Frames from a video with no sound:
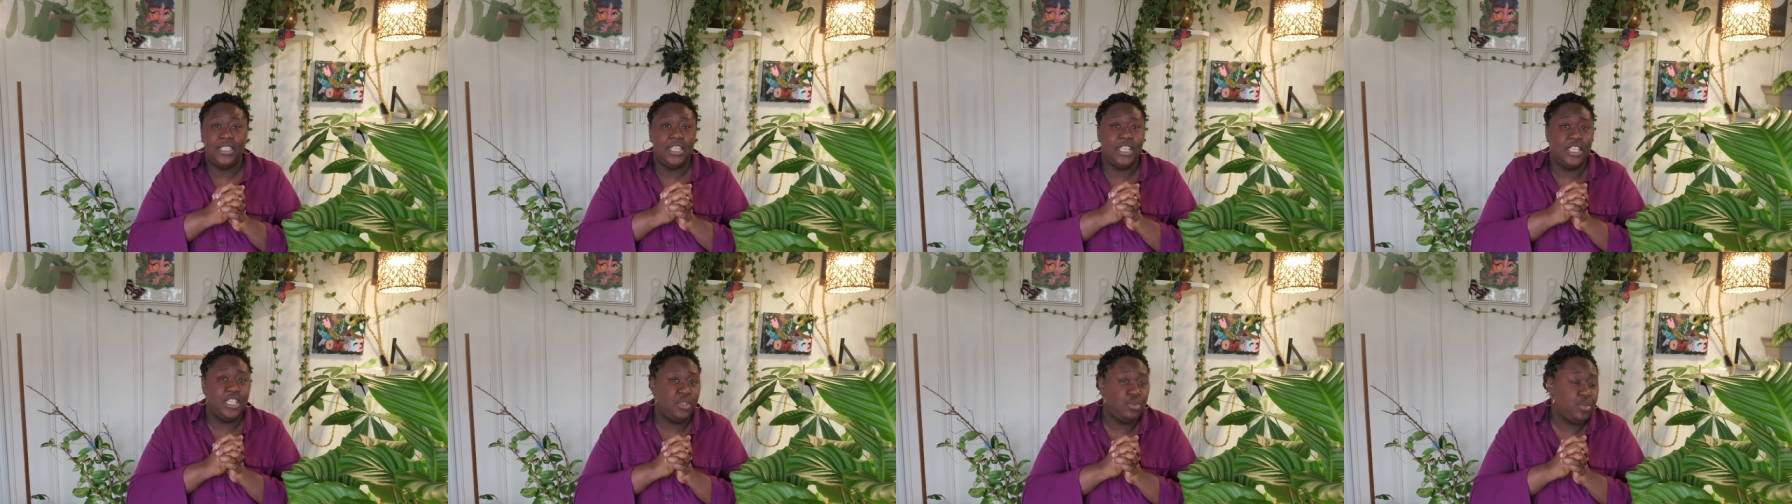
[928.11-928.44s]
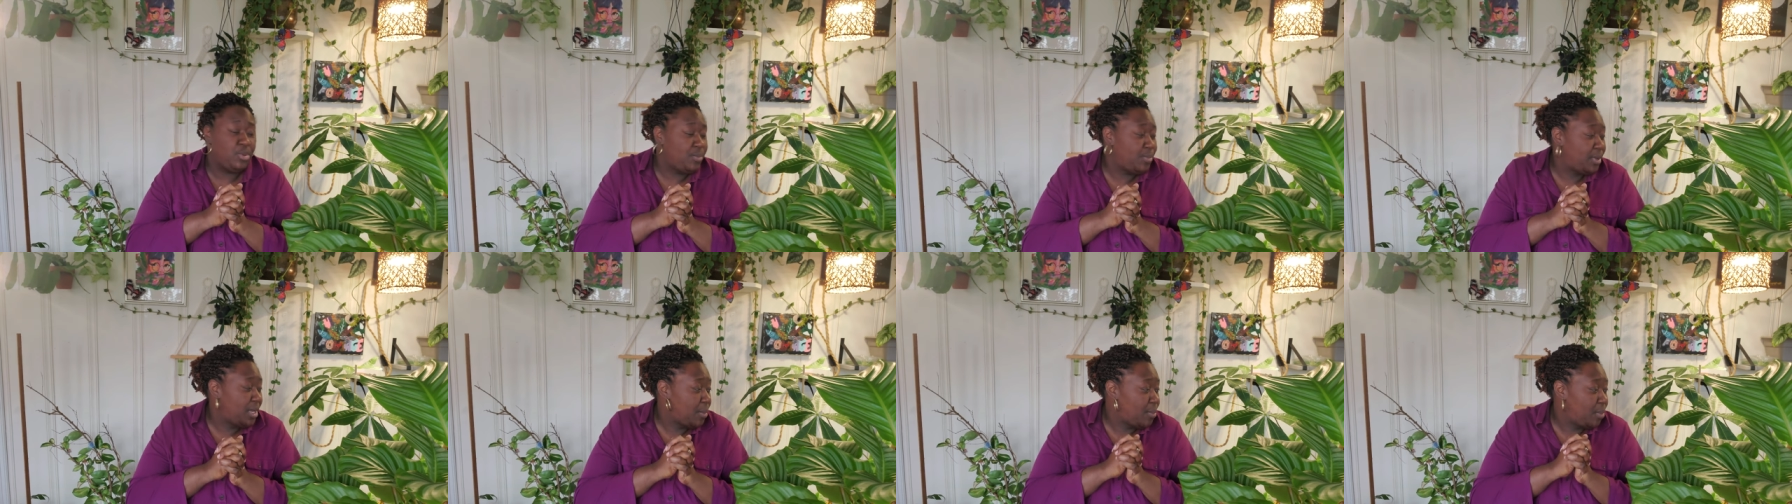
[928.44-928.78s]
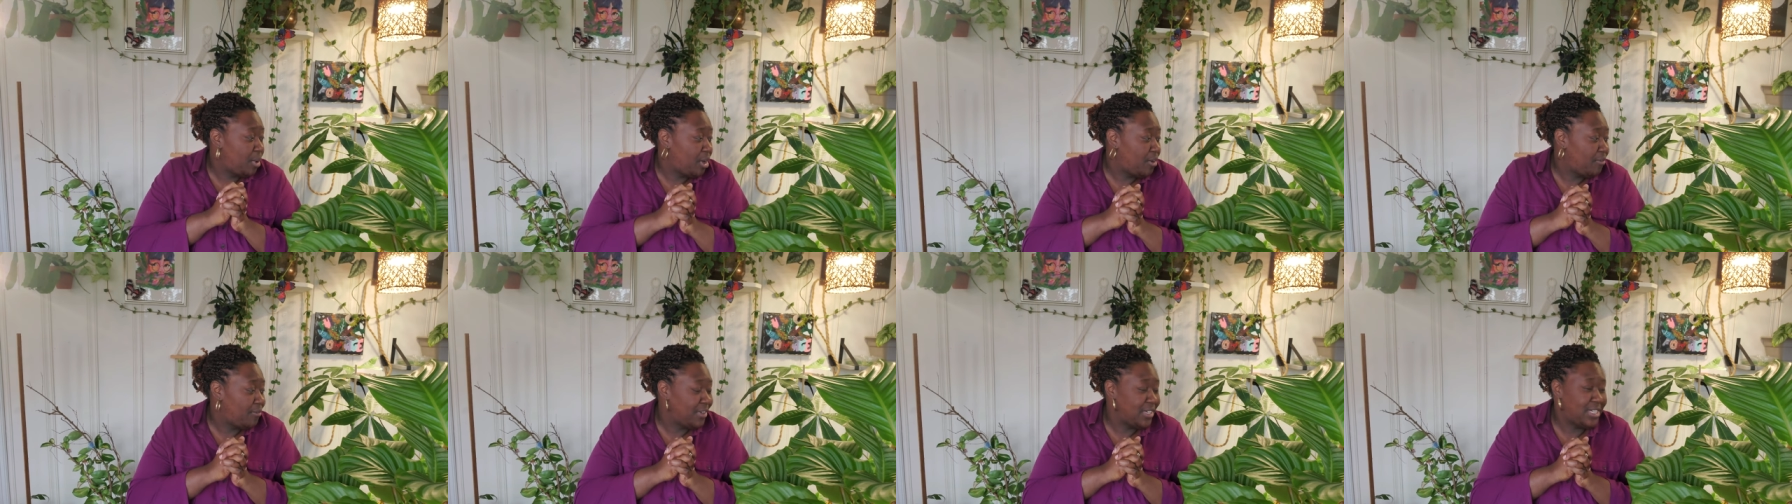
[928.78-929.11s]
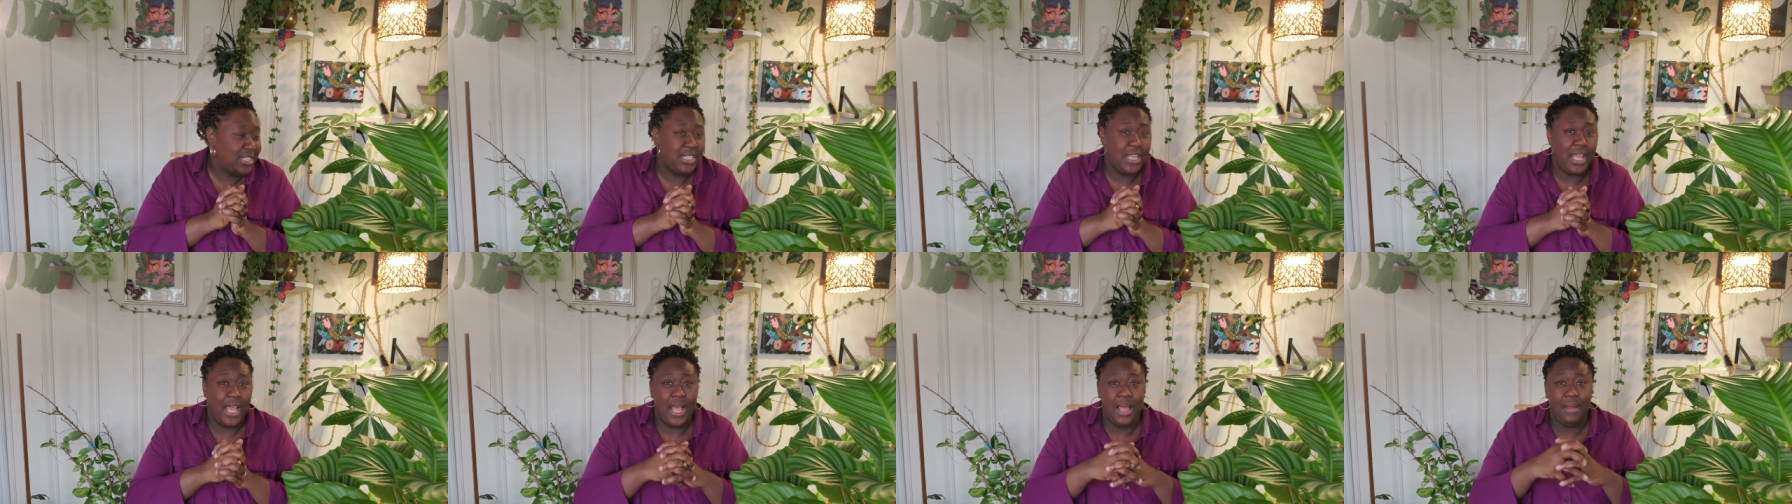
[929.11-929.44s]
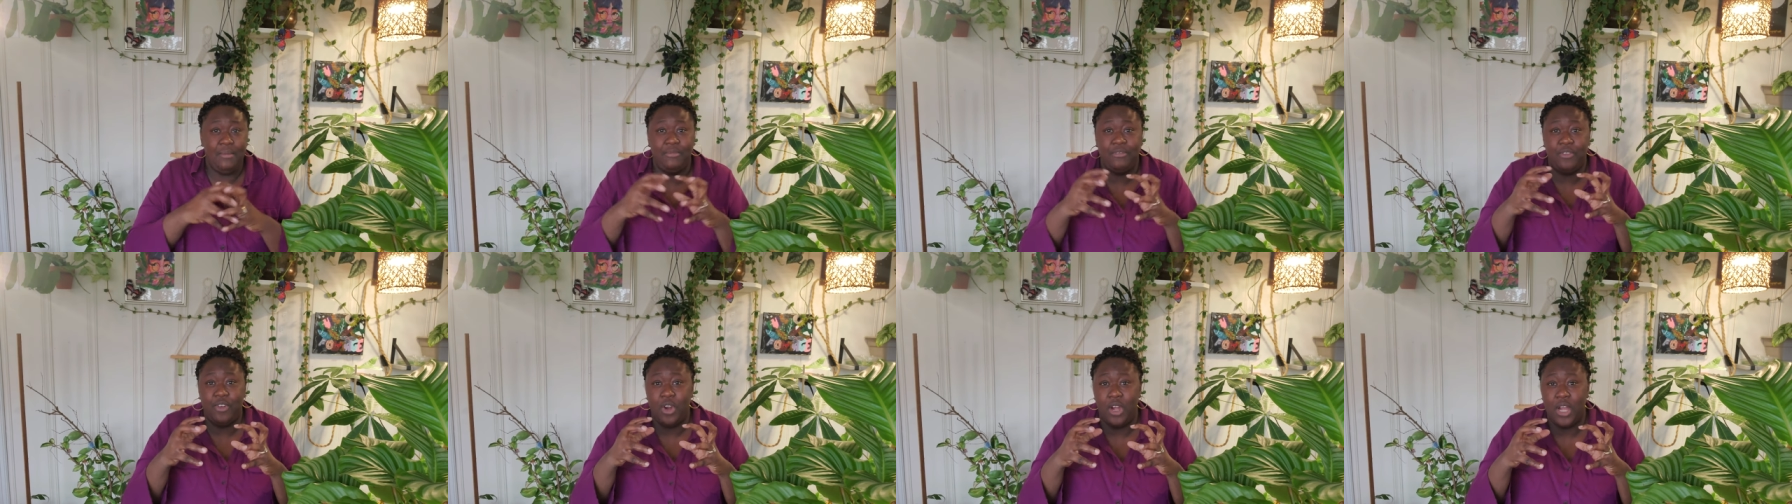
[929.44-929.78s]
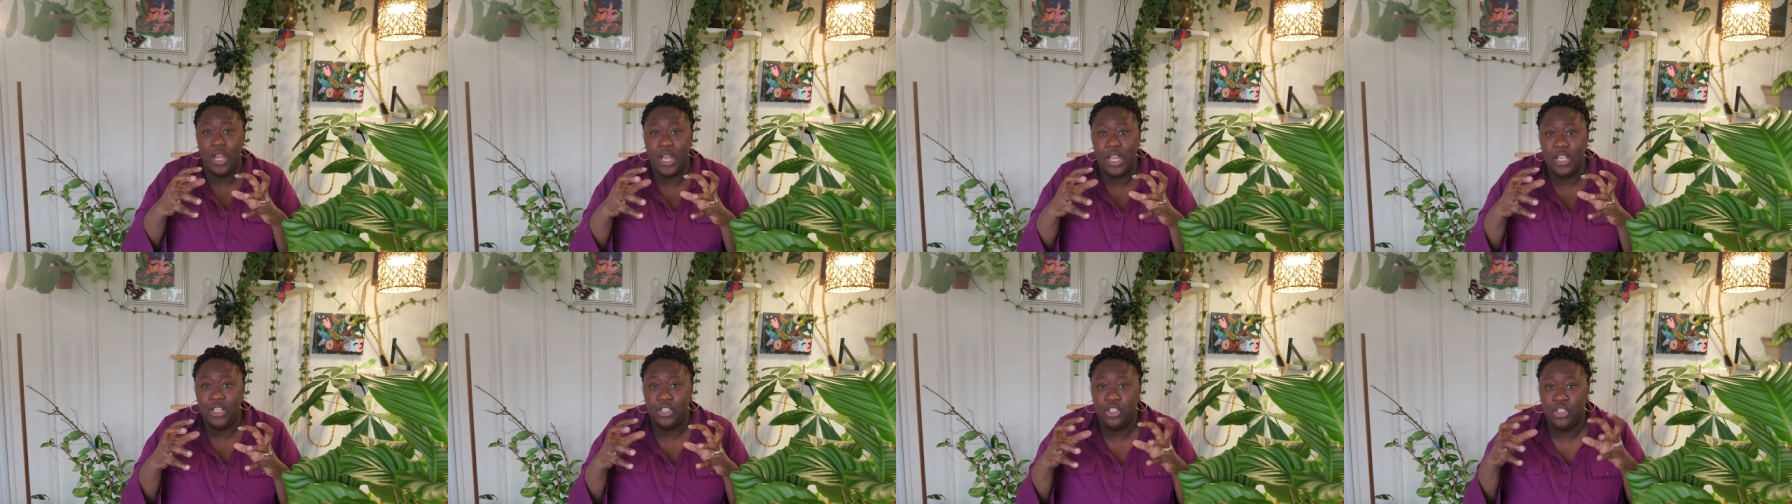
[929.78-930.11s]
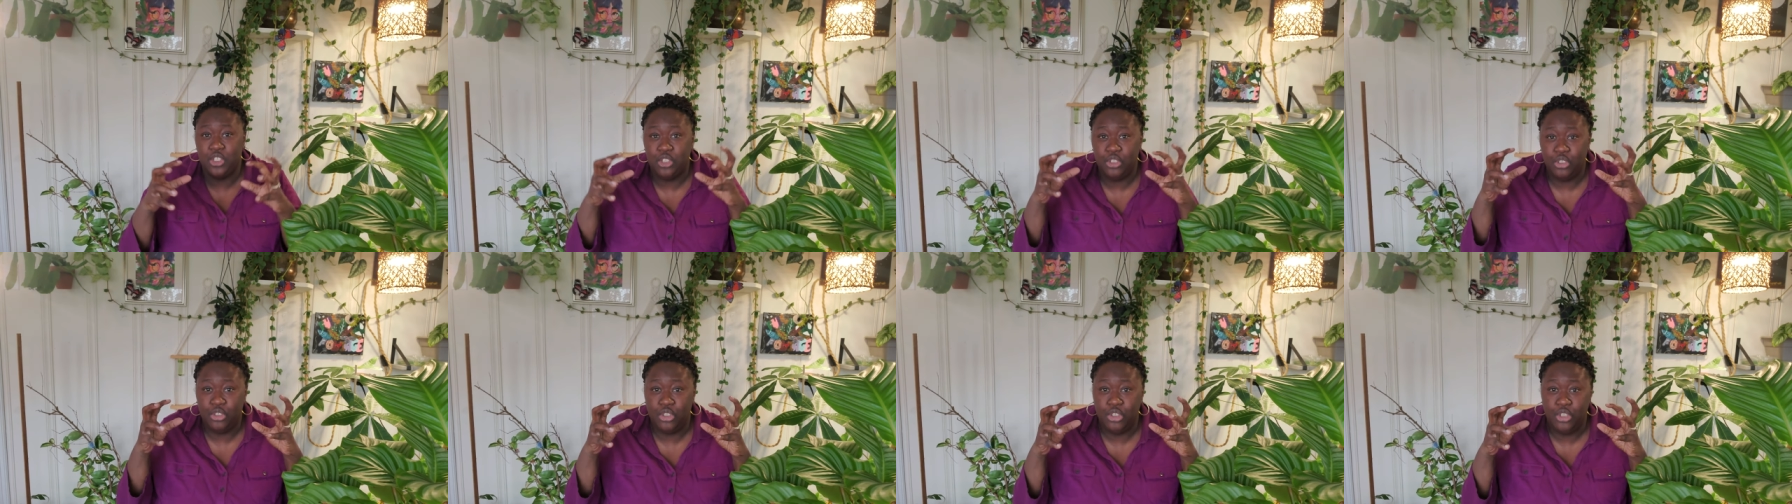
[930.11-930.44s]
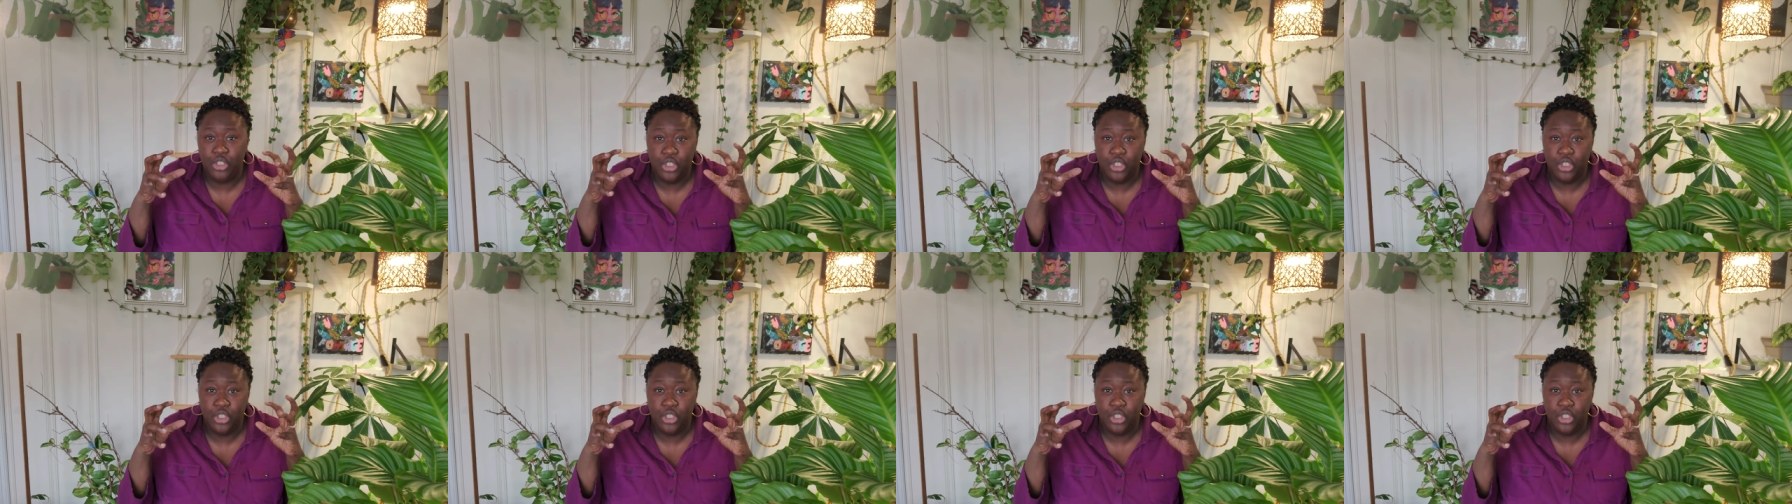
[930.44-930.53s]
this would be a perfect time for us to